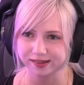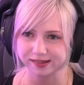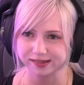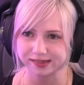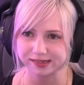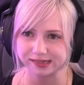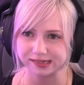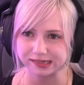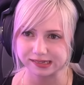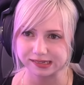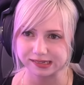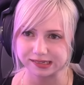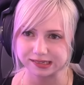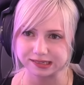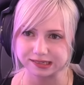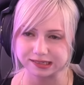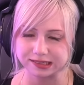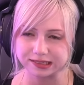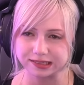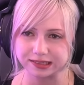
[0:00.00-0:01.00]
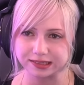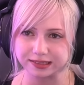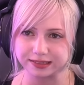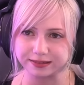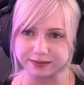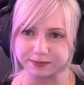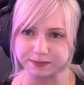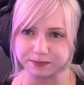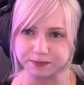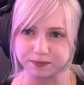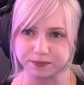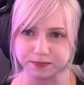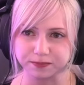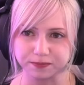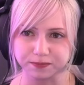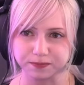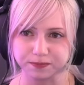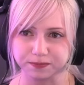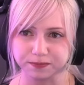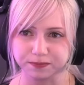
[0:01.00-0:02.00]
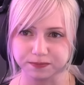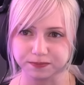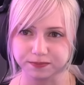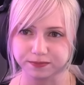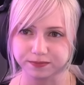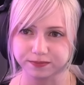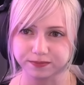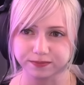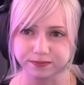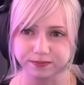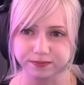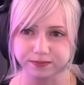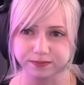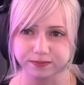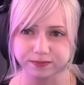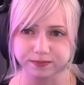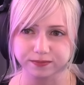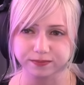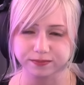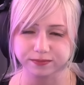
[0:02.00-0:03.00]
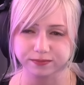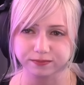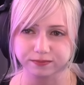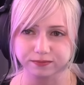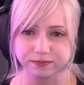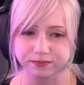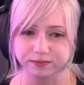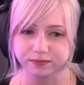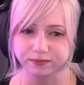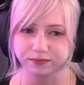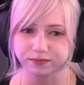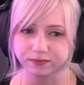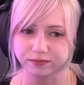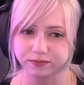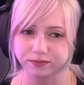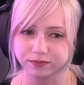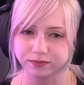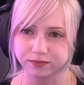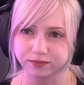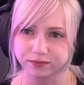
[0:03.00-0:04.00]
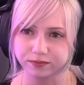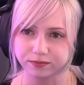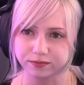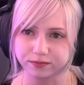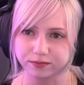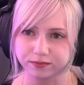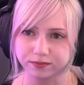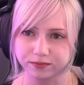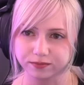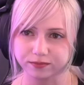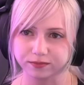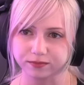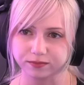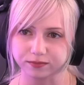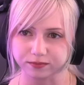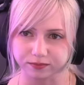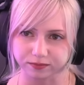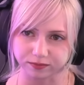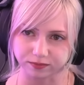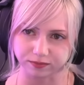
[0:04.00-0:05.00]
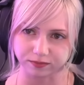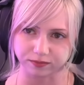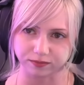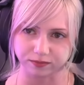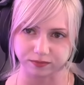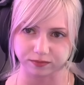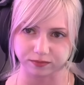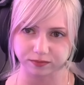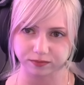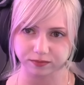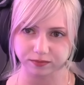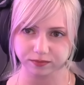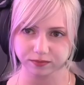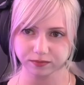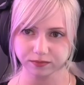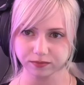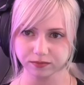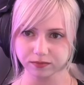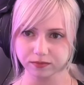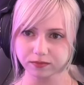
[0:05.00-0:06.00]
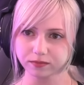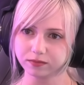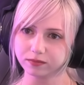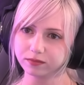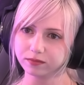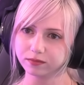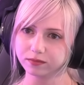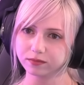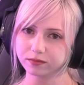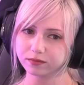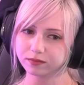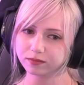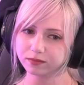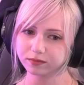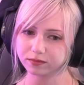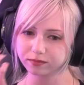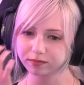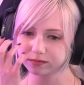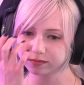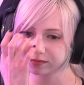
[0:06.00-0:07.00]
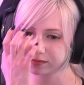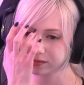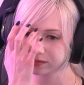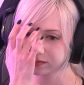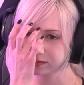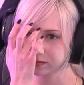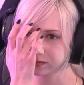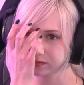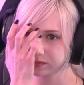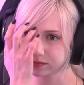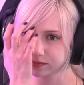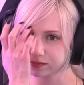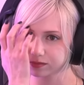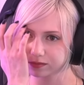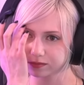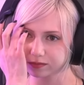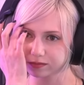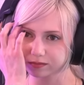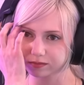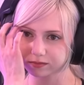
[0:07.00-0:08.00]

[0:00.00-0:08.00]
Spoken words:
The person shown says nothing.